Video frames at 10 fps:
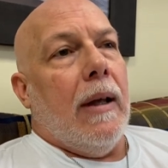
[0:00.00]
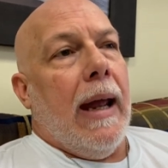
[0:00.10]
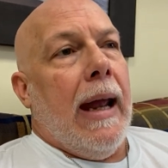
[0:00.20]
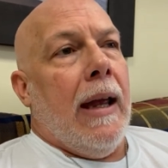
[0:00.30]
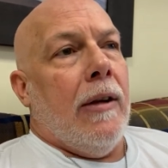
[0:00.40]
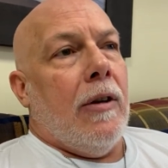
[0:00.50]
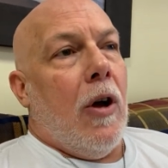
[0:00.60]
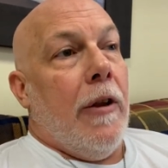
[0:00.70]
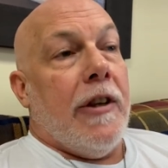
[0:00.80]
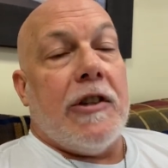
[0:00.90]
And
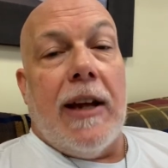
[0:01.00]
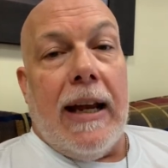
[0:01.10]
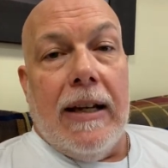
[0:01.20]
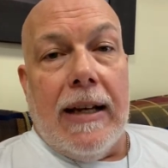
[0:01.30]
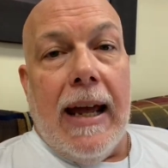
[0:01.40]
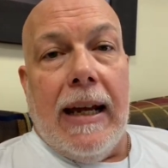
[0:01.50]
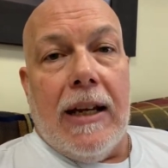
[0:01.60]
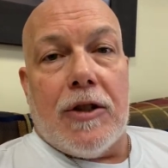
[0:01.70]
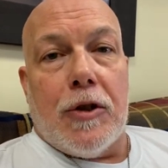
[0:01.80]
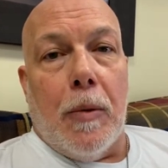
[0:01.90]
on the second day, it
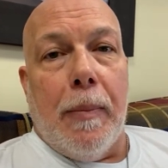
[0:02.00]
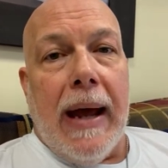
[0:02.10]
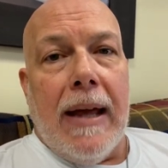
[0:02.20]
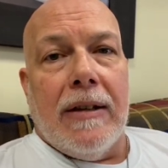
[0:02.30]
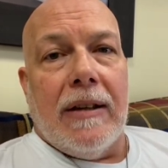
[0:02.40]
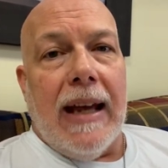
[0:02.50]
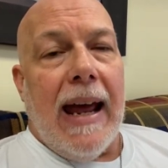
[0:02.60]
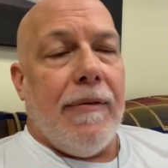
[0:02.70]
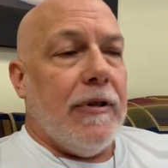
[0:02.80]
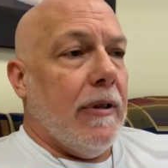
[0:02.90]
gets so bad that they
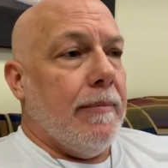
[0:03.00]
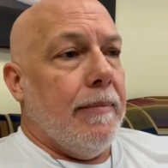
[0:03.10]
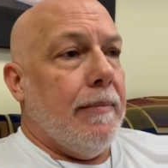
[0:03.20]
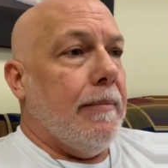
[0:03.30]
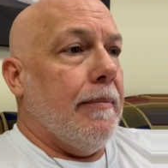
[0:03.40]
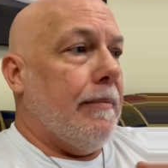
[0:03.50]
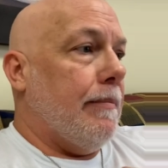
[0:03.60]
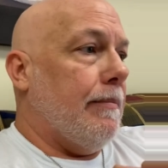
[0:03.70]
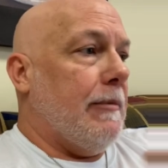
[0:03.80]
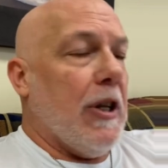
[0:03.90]
have to
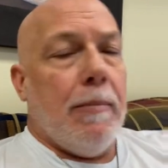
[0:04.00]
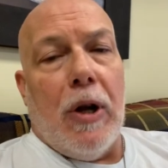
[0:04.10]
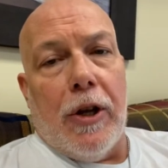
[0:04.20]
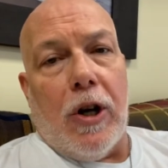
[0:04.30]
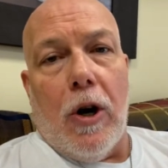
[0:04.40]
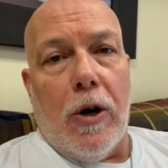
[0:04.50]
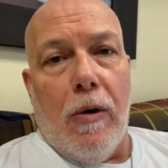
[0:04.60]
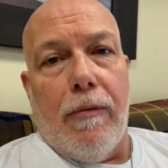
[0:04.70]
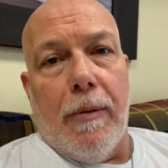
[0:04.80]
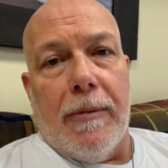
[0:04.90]
dump all the cargo
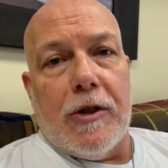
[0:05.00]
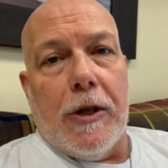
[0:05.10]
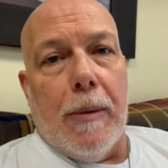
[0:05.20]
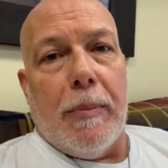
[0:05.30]
from the ship.